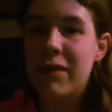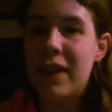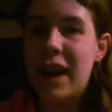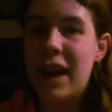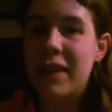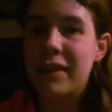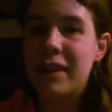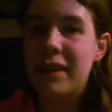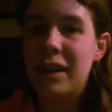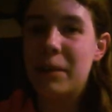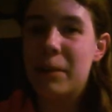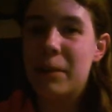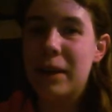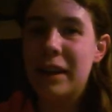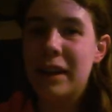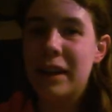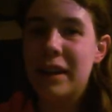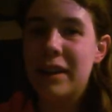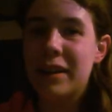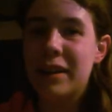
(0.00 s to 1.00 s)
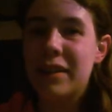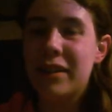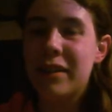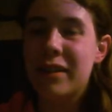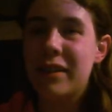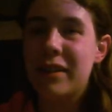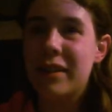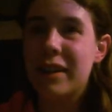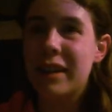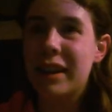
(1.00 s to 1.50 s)
fascinated by the
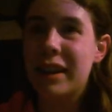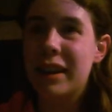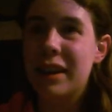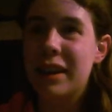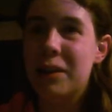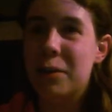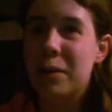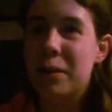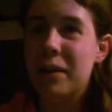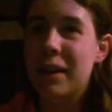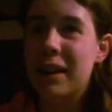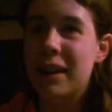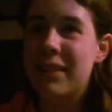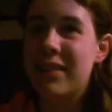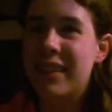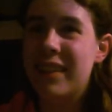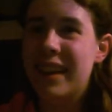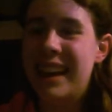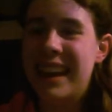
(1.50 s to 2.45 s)
characters Duncan and Courtney.